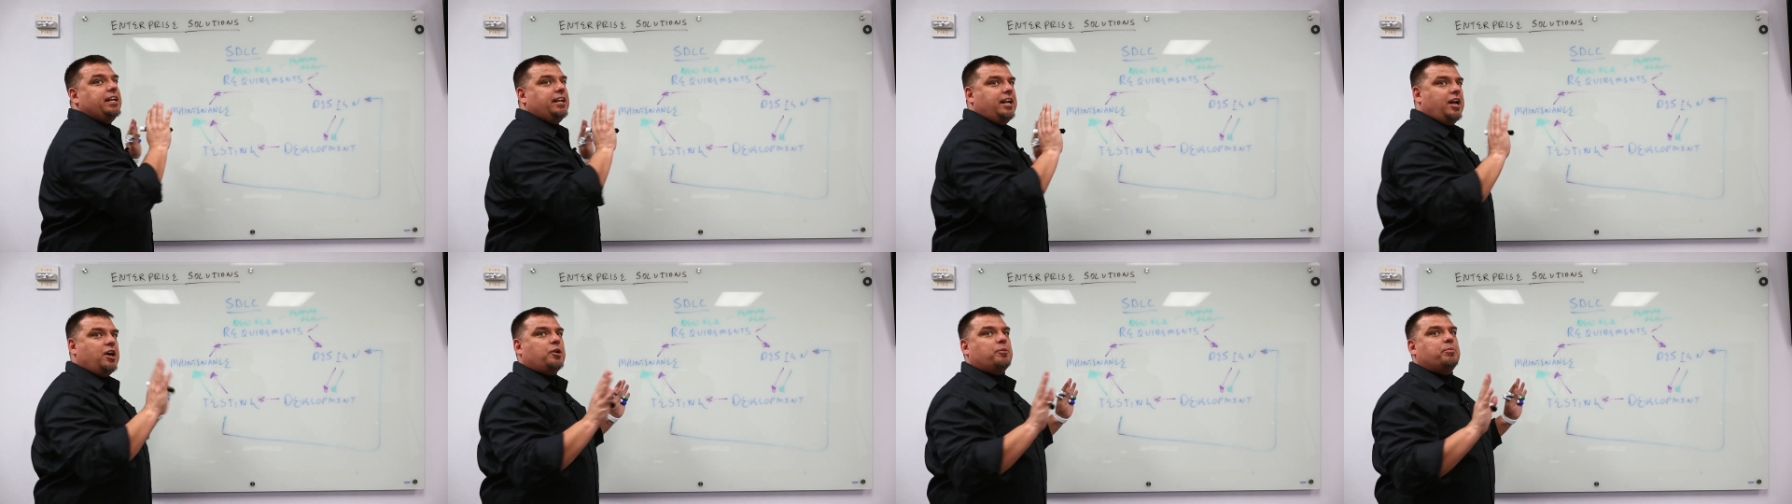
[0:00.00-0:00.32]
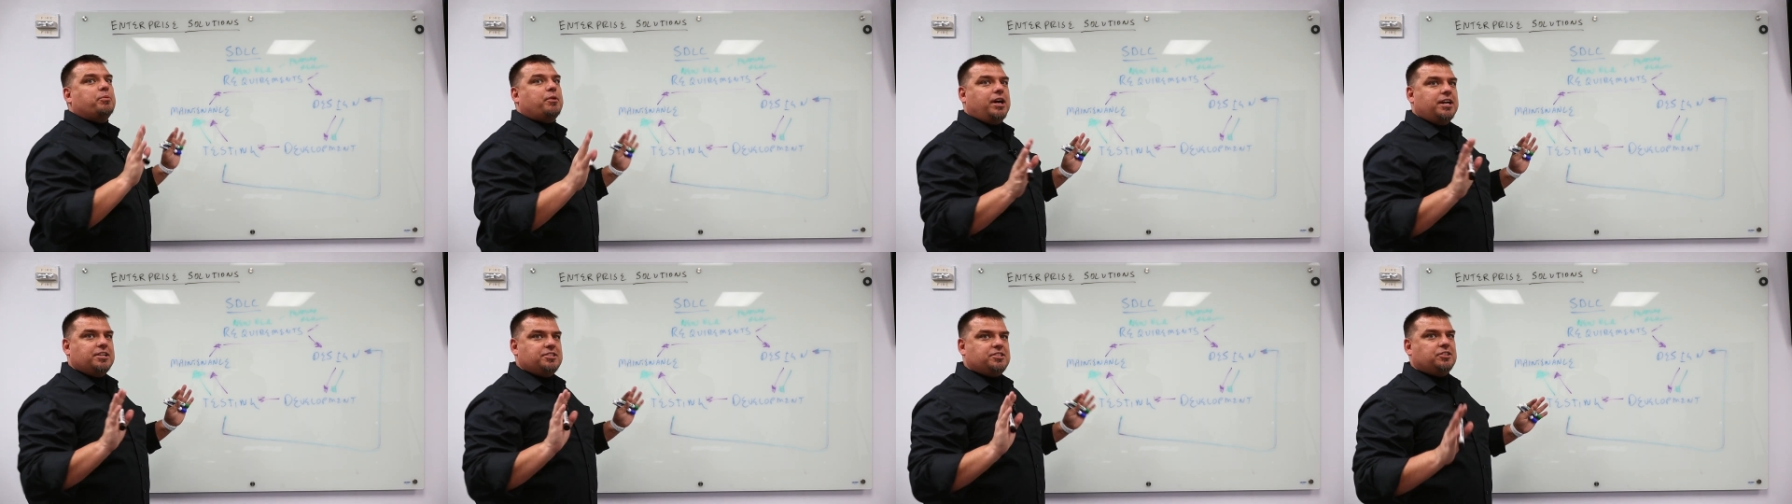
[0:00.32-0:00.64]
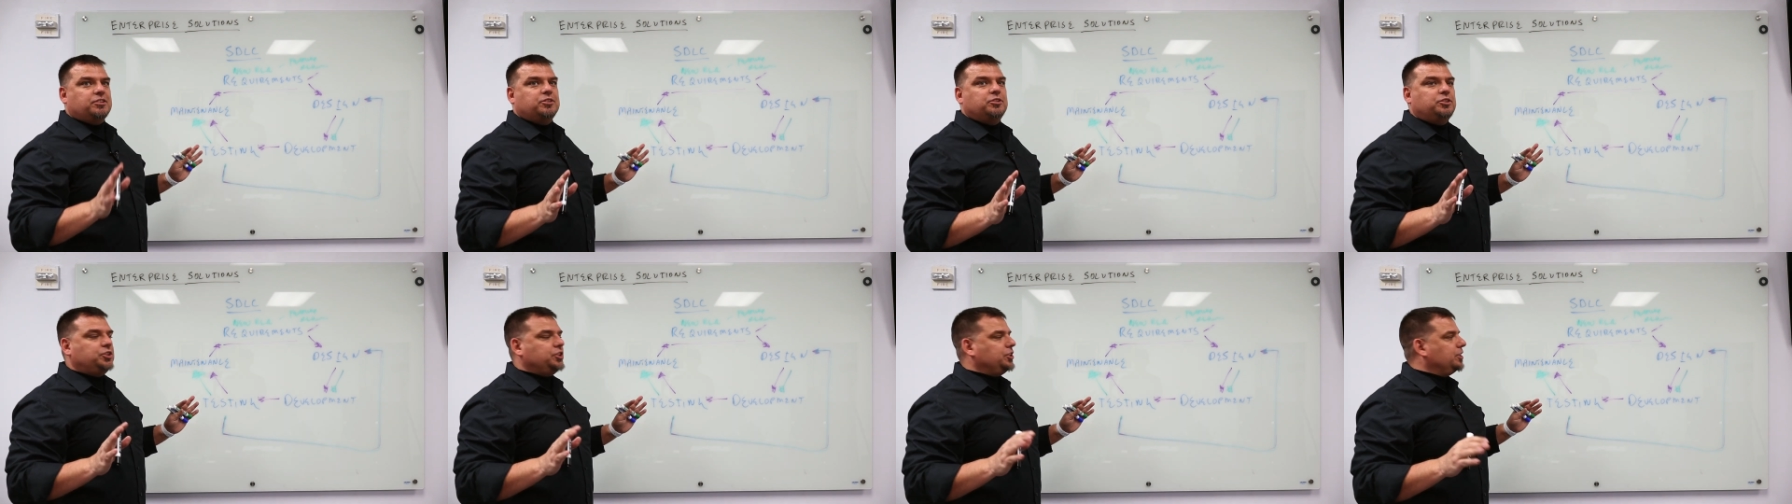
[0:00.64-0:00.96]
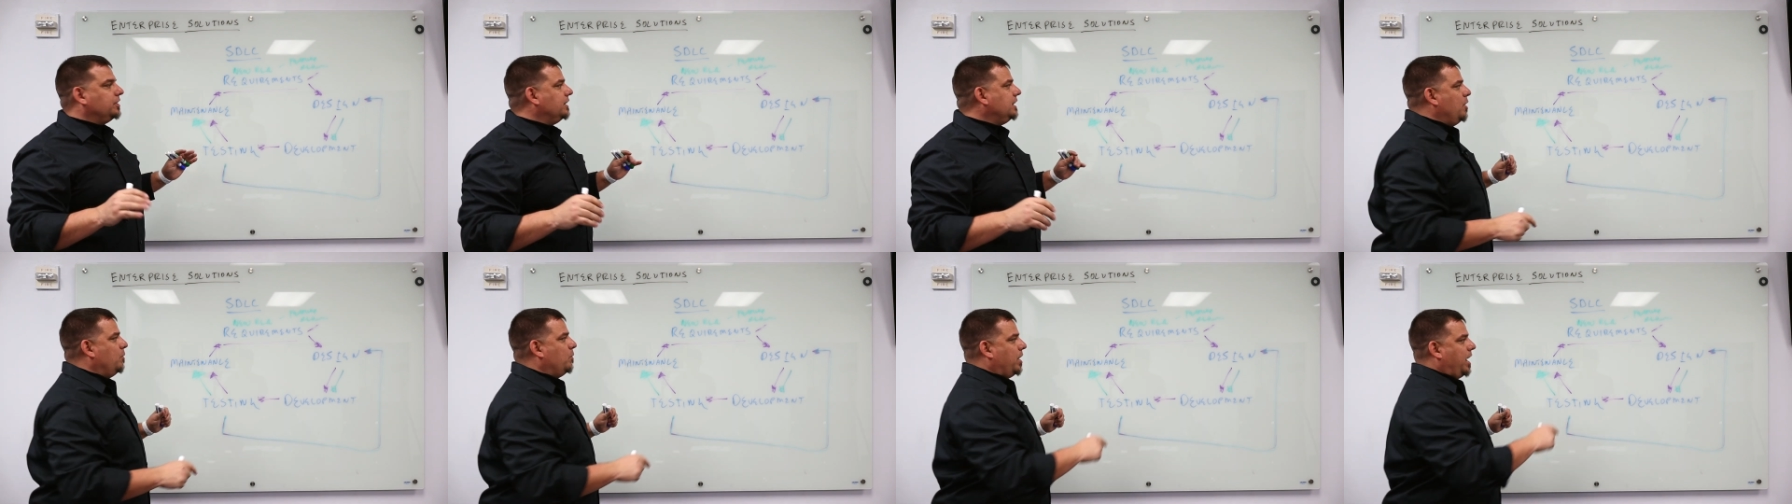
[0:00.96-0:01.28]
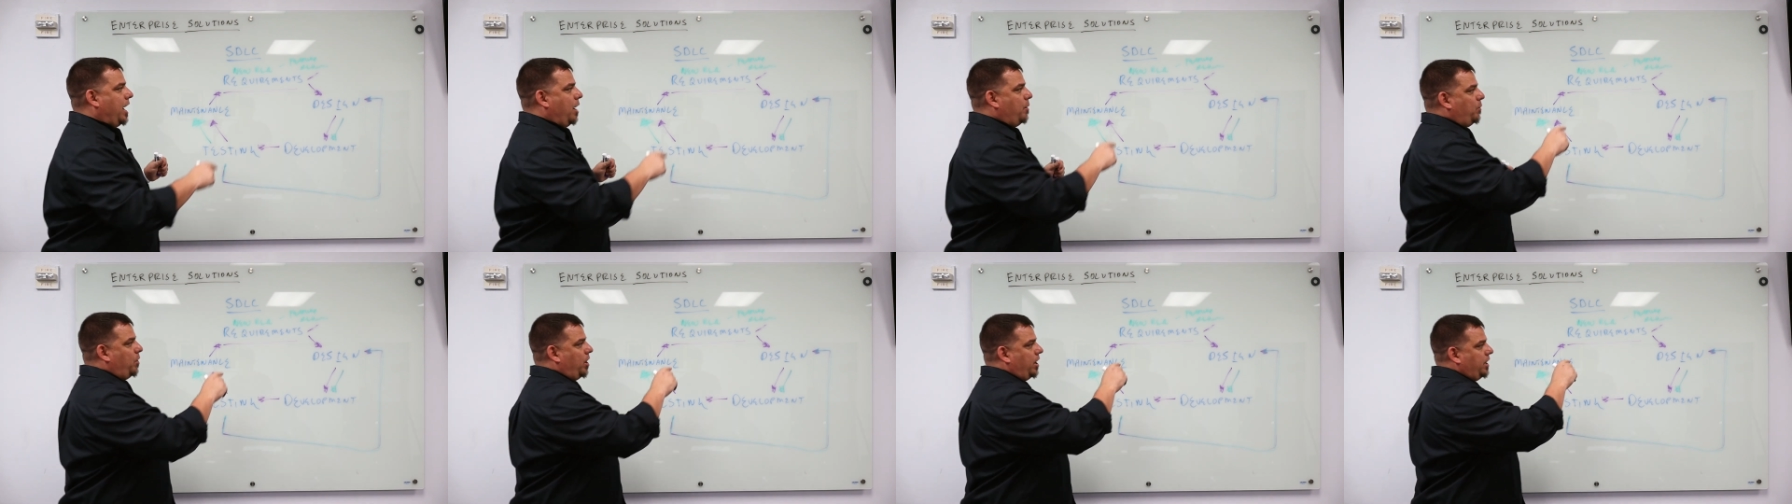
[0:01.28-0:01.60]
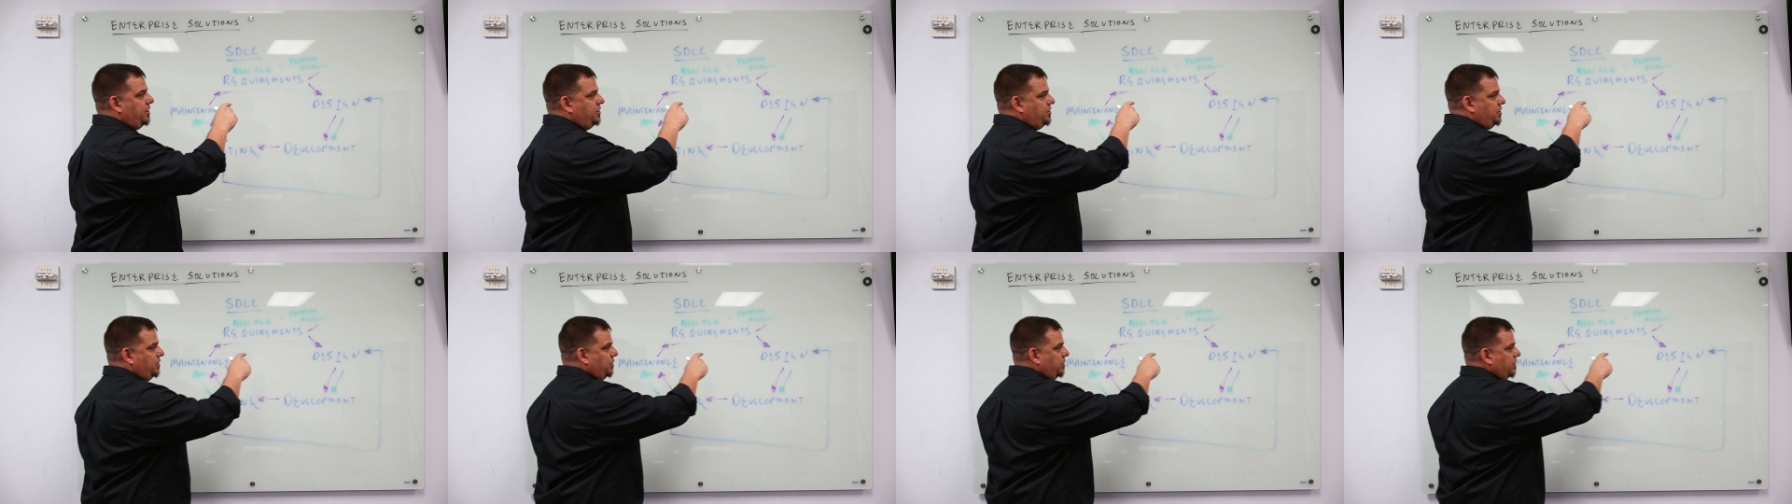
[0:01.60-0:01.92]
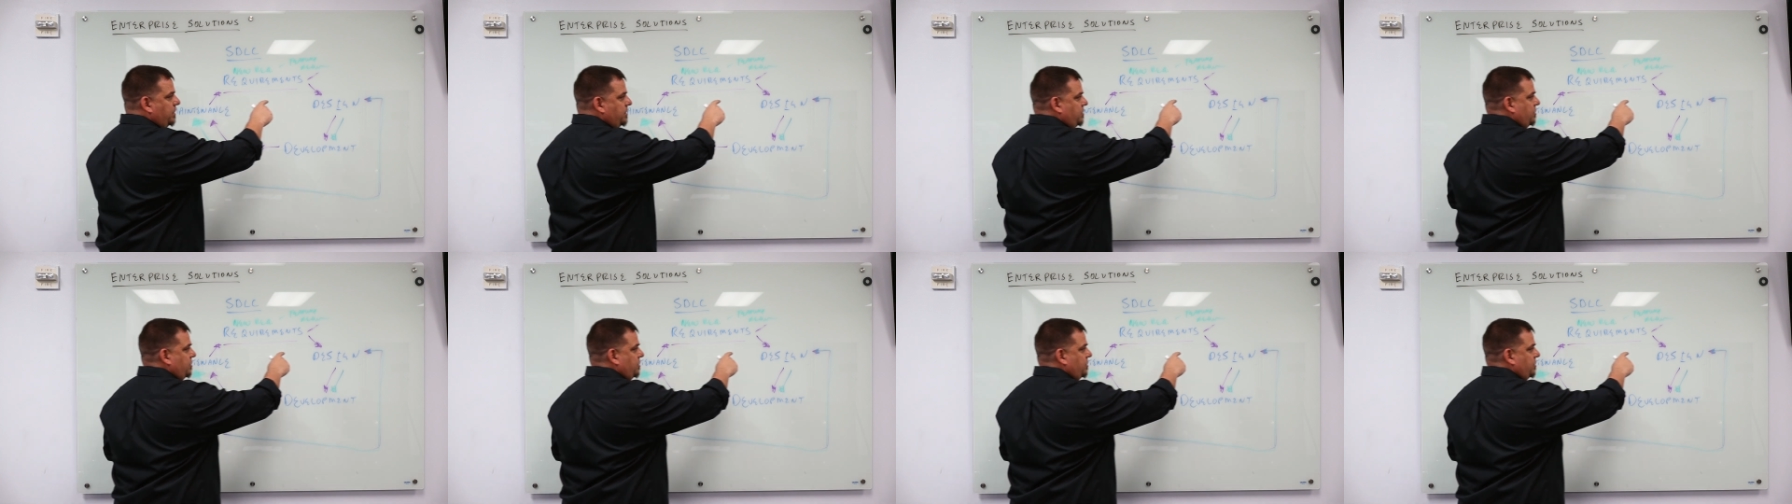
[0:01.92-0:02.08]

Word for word: an enterprise solution, what I want to do